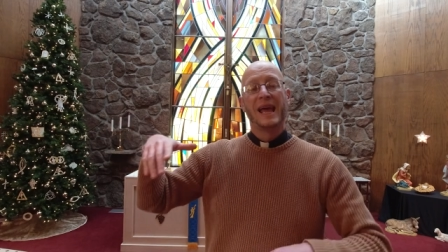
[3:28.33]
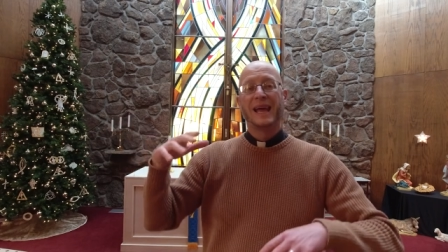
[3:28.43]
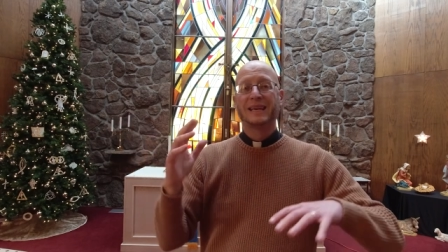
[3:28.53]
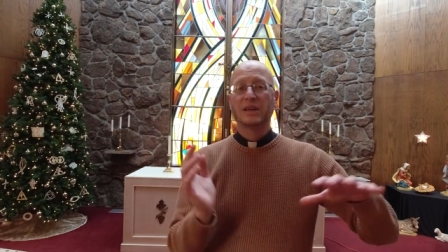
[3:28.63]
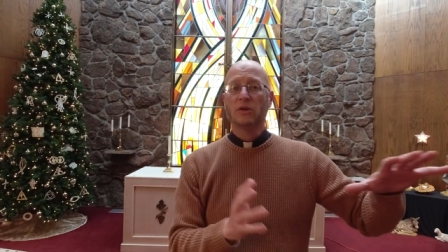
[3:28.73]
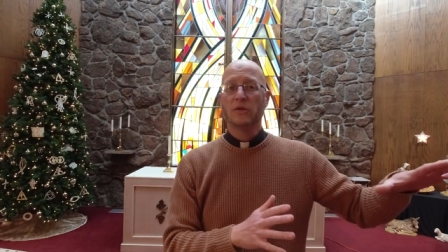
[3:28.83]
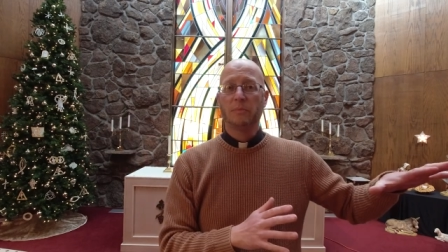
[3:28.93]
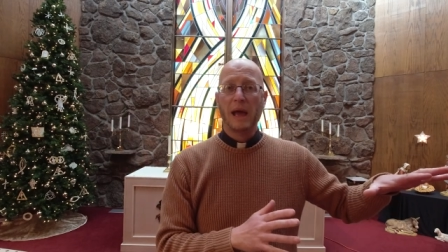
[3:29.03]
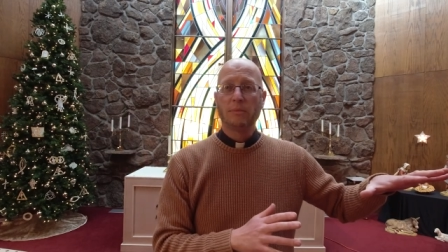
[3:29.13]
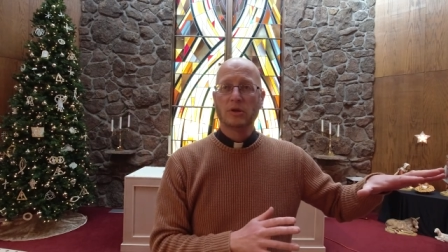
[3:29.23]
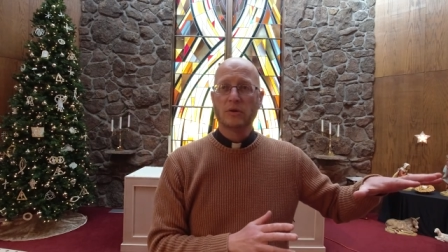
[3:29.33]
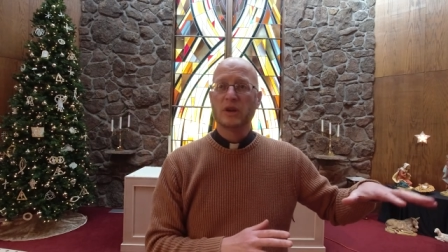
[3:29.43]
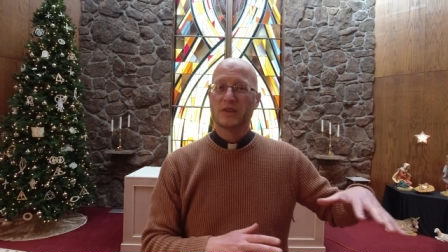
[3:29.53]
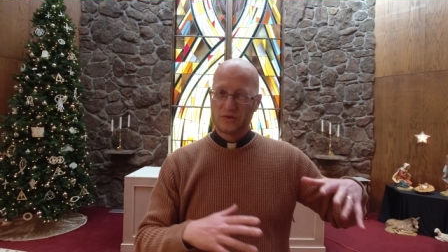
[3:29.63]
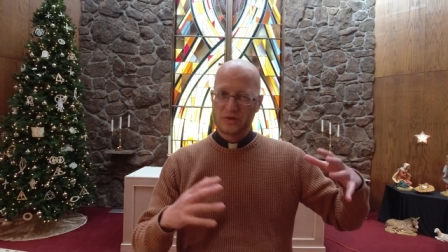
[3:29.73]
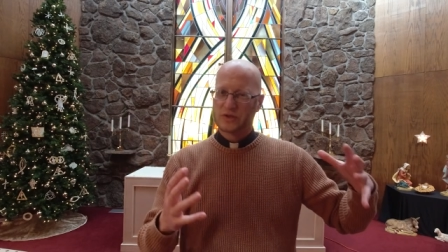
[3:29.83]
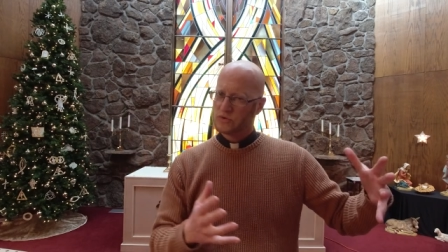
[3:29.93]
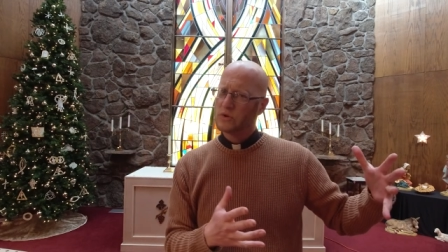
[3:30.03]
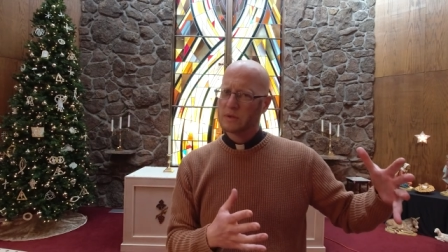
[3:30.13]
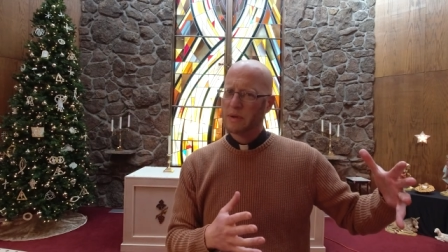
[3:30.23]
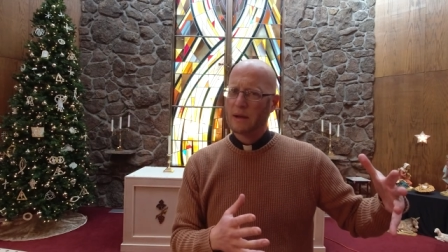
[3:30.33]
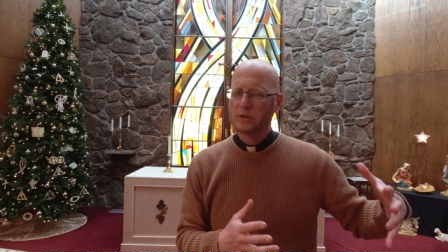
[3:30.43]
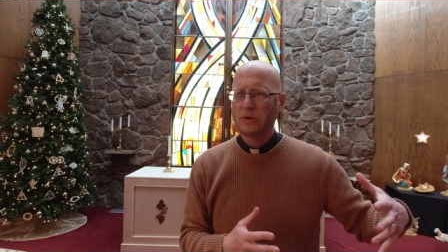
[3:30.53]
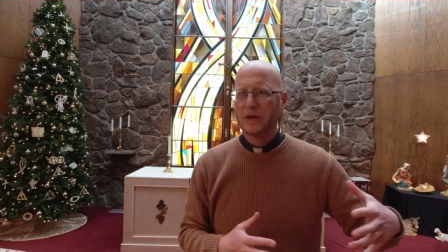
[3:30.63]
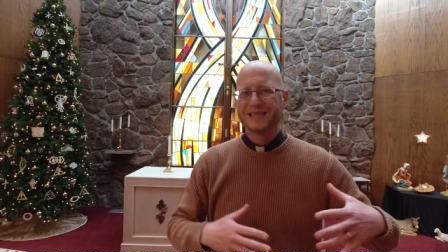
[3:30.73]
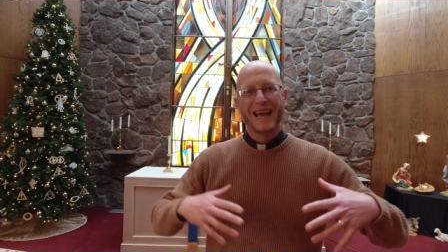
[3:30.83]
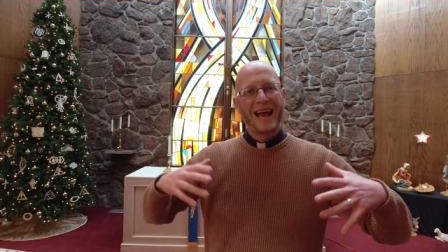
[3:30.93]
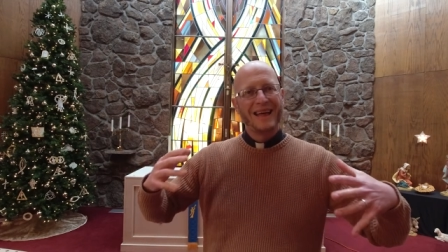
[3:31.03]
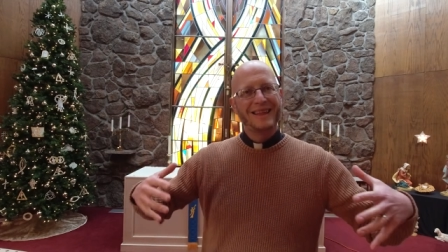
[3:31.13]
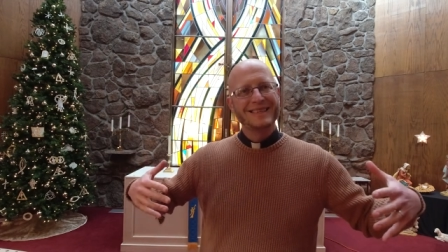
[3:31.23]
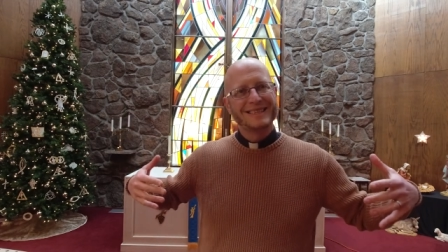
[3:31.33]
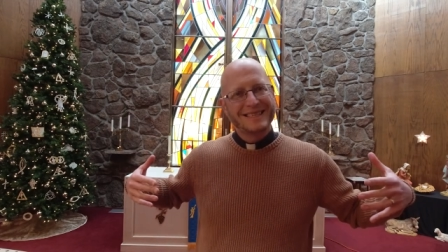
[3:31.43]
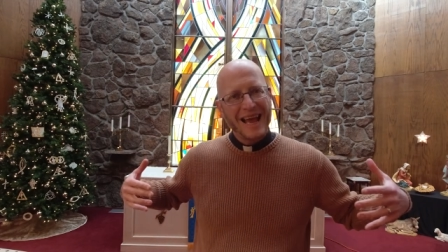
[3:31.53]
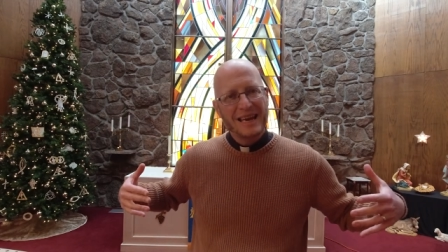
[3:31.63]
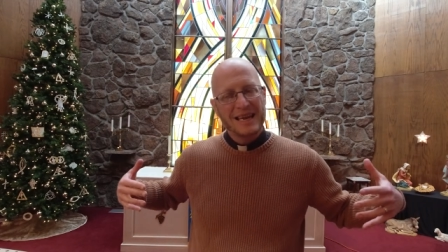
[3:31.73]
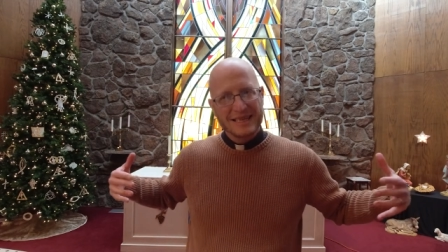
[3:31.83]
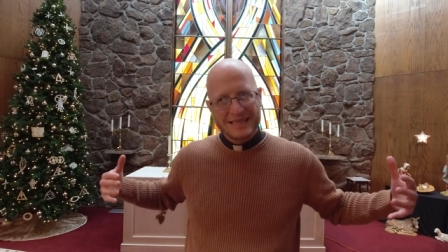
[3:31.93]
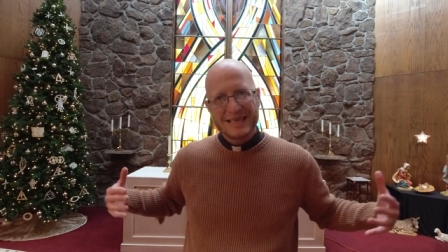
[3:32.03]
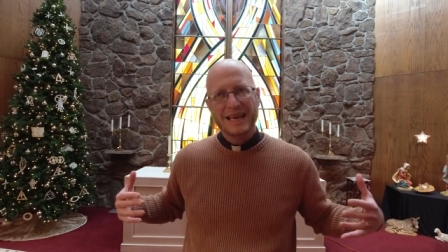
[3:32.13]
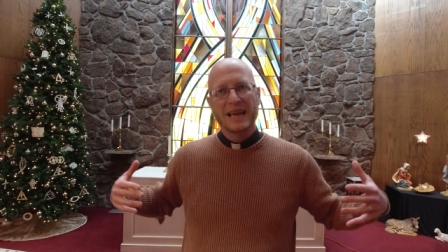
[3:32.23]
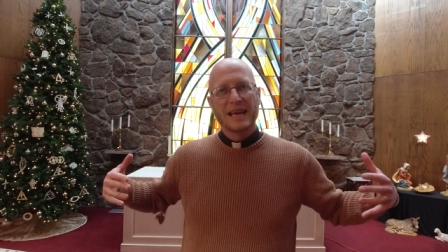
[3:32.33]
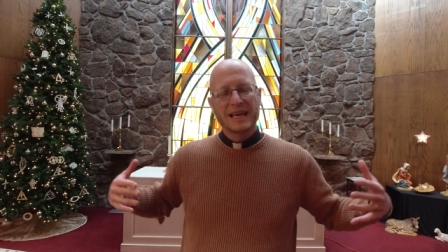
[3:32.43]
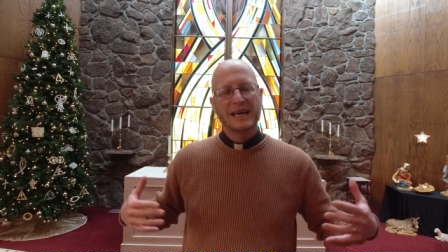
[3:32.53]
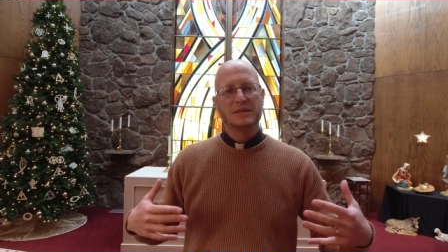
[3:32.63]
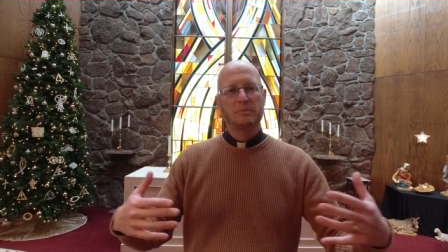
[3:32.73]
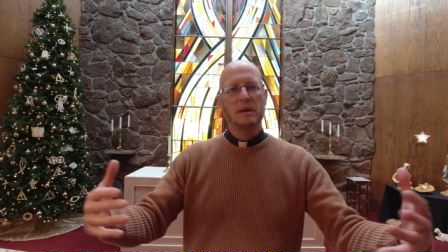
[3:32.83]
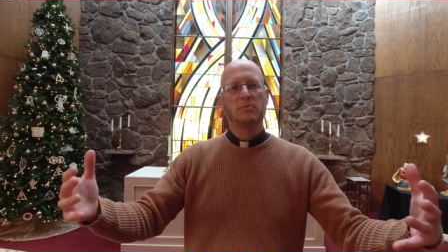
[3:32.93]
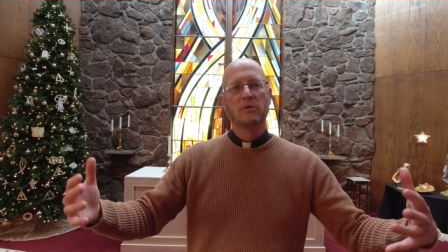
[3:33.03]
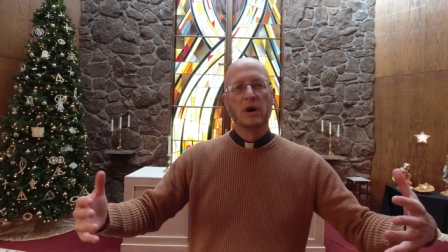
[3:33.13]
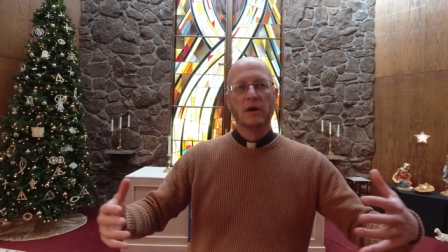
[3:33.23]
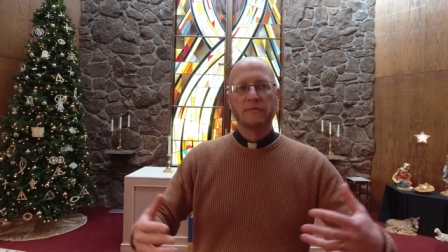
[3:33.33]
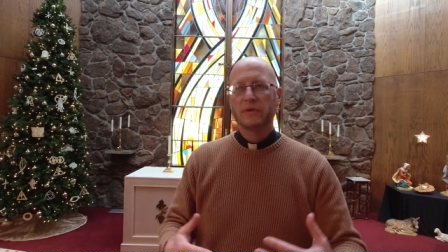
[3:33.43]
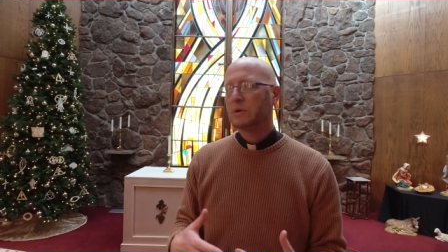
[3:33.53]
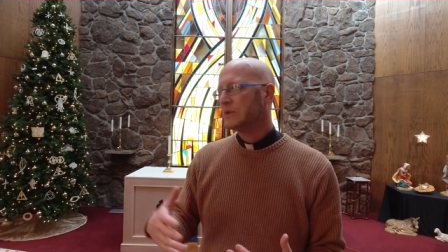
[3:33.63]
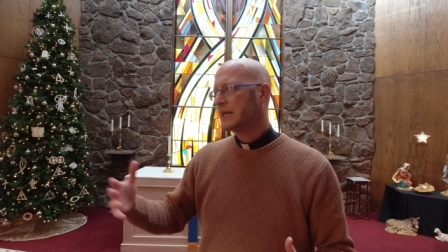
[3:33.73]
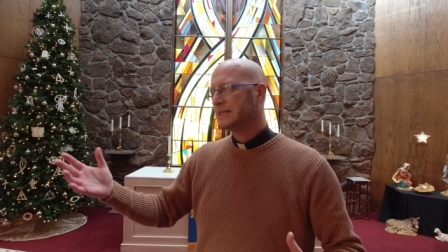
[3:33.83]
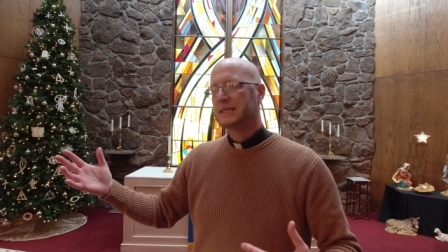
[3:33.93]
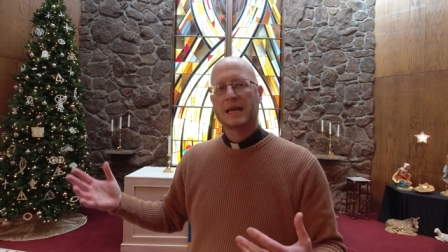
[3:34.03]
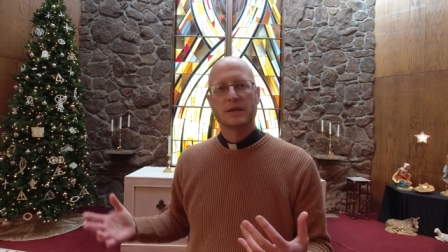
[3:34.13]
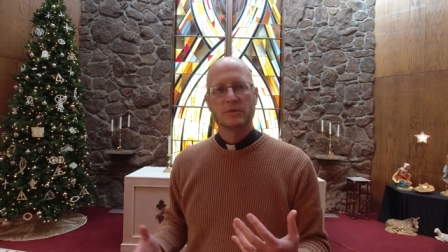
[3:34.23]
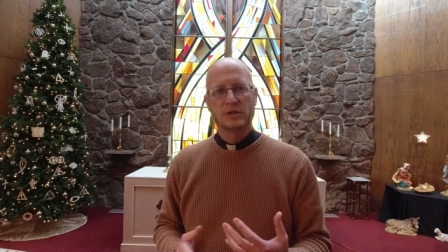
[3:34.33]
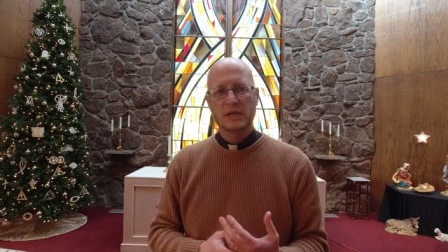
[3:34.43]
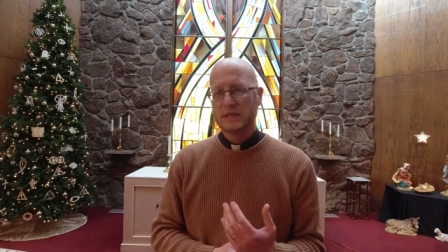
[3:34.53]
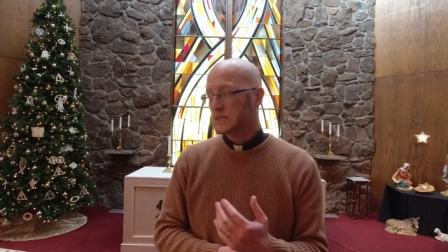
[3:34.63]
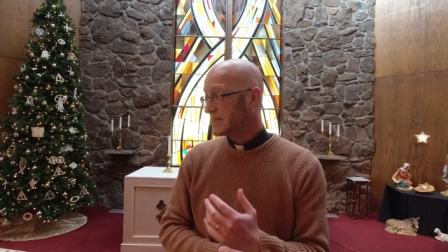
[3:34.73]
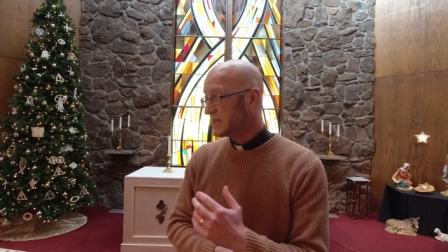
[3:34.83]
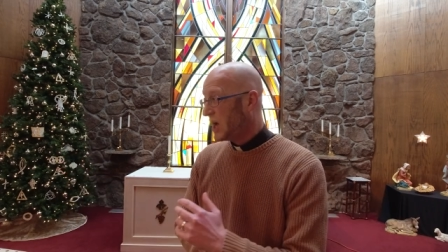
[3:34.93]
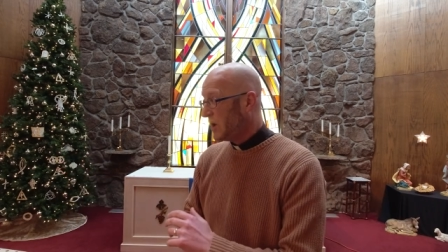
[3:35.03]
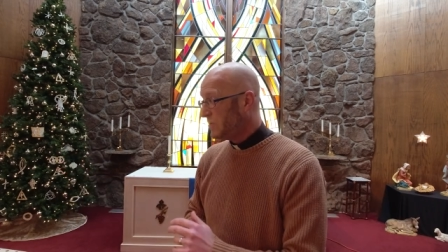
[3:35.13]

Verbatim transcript: and kill all the Babylonians or destroy the Babylonians and then send and set God's people free. Well, that's exactly what Jesus does.